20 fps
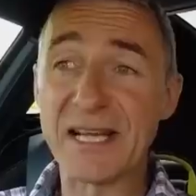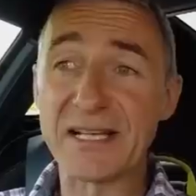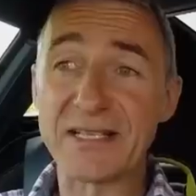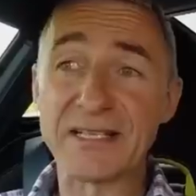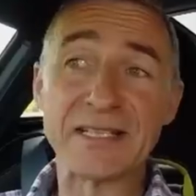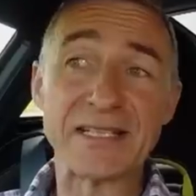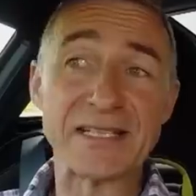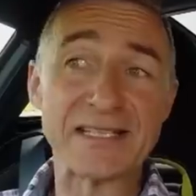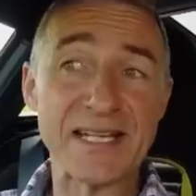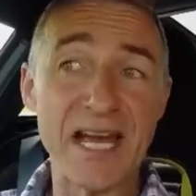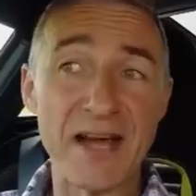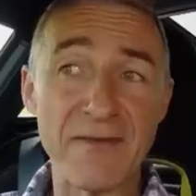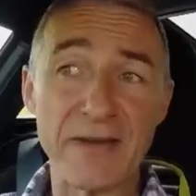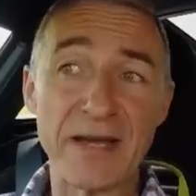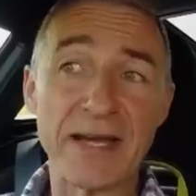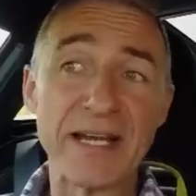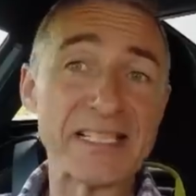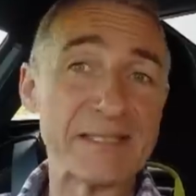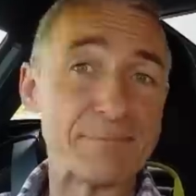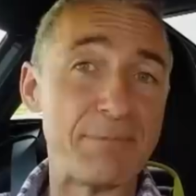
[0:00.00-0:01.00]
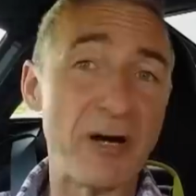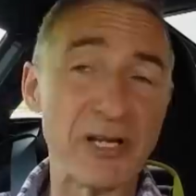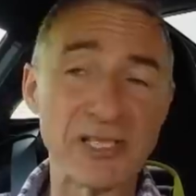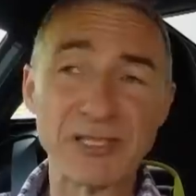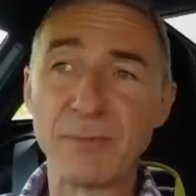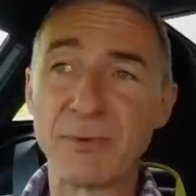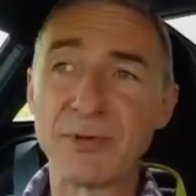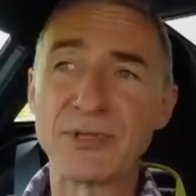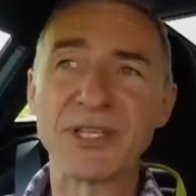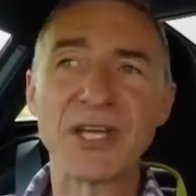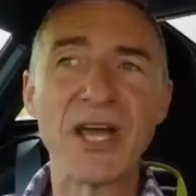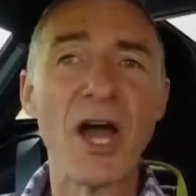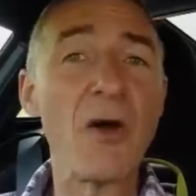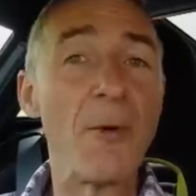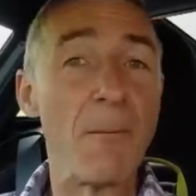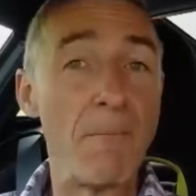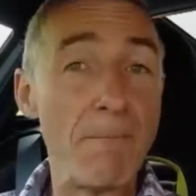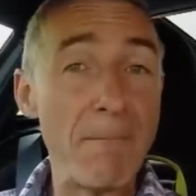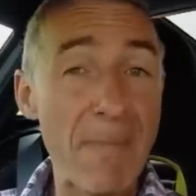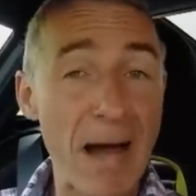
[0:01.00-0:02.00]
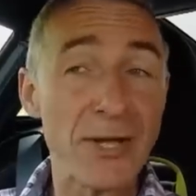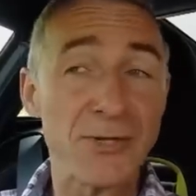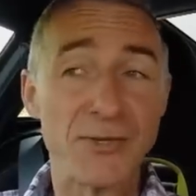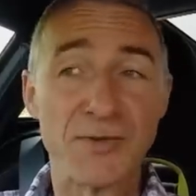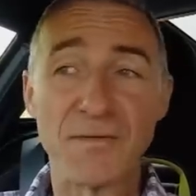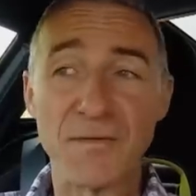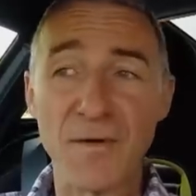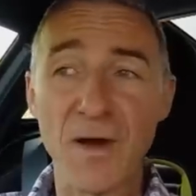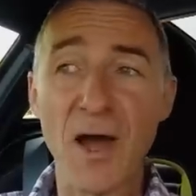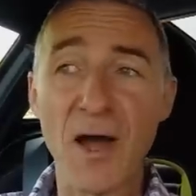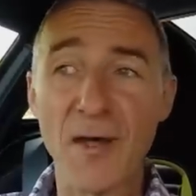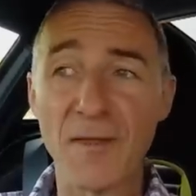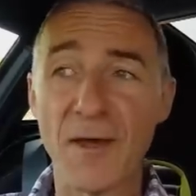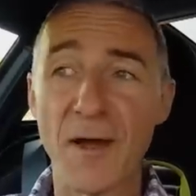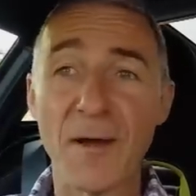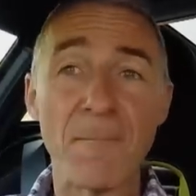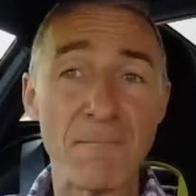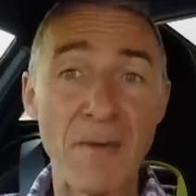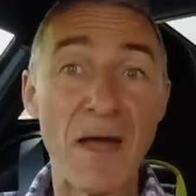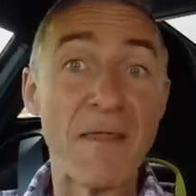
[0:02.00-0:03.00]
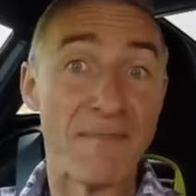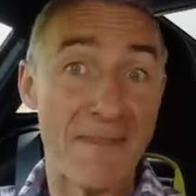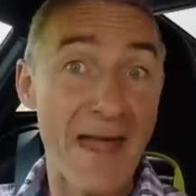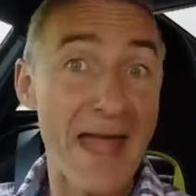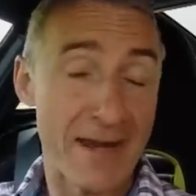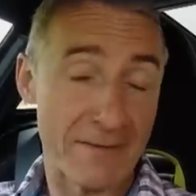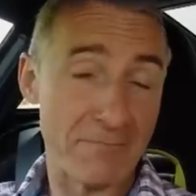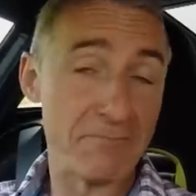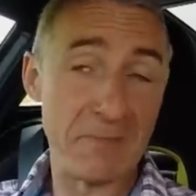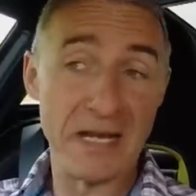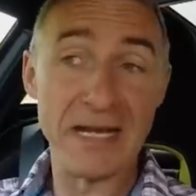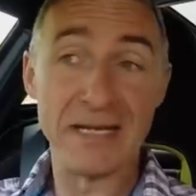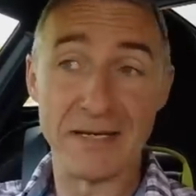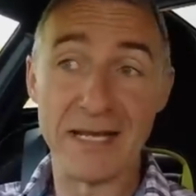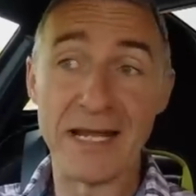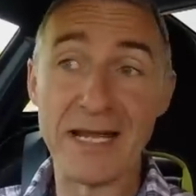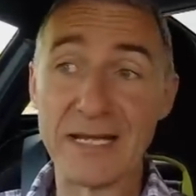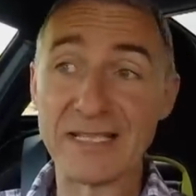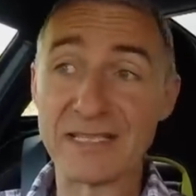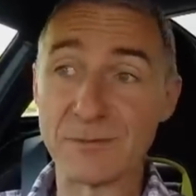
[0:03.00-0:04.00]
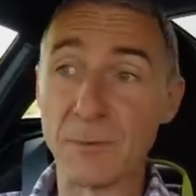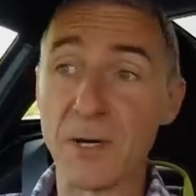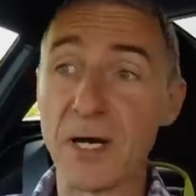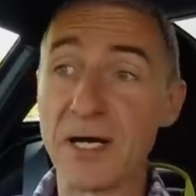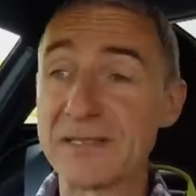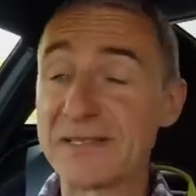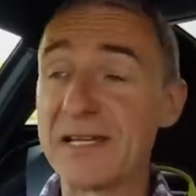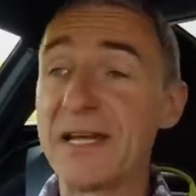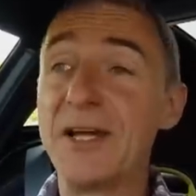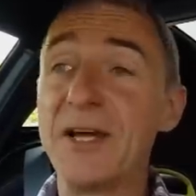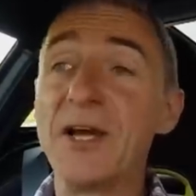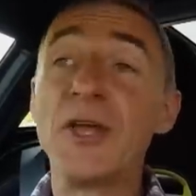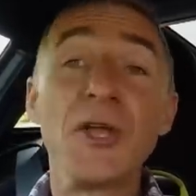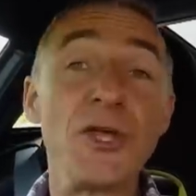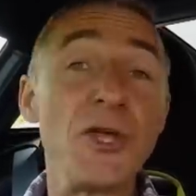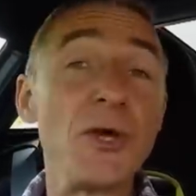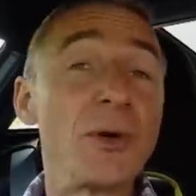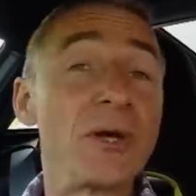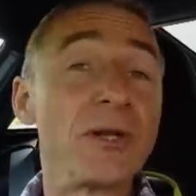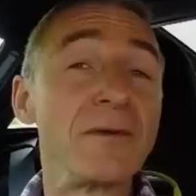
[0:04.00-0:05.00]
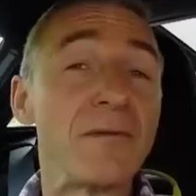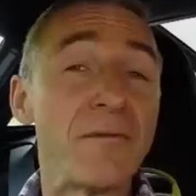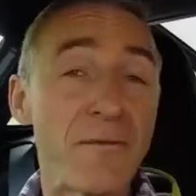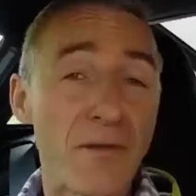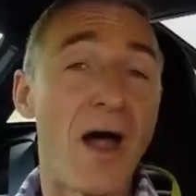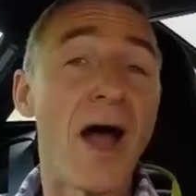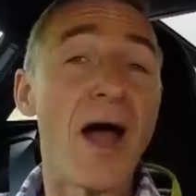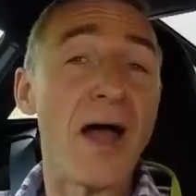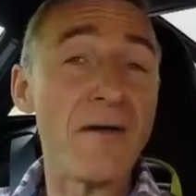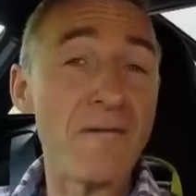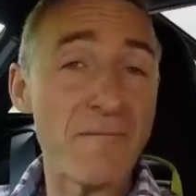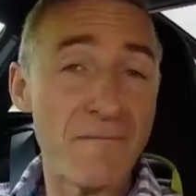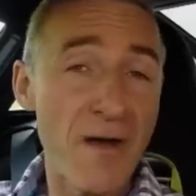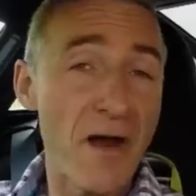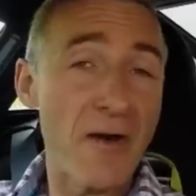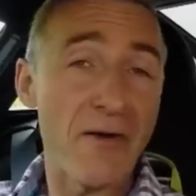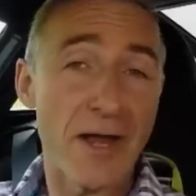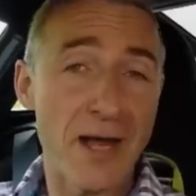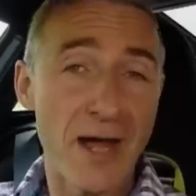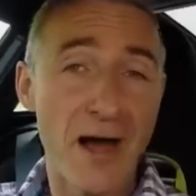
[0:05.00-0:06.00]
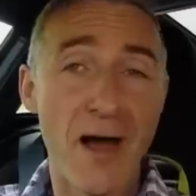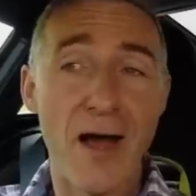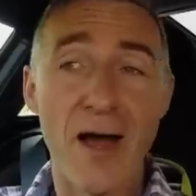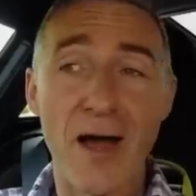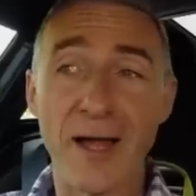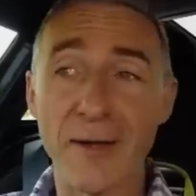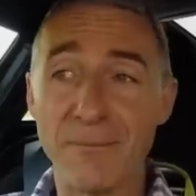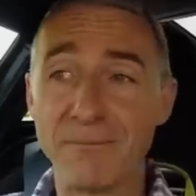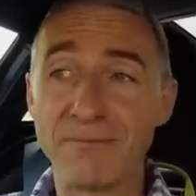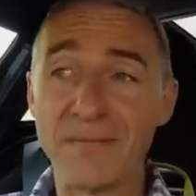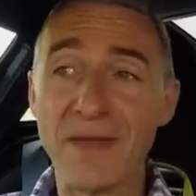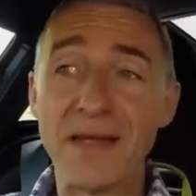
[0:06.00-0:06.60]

suddenly discover it's possible to go much further. And then, in his words, you can fly very high.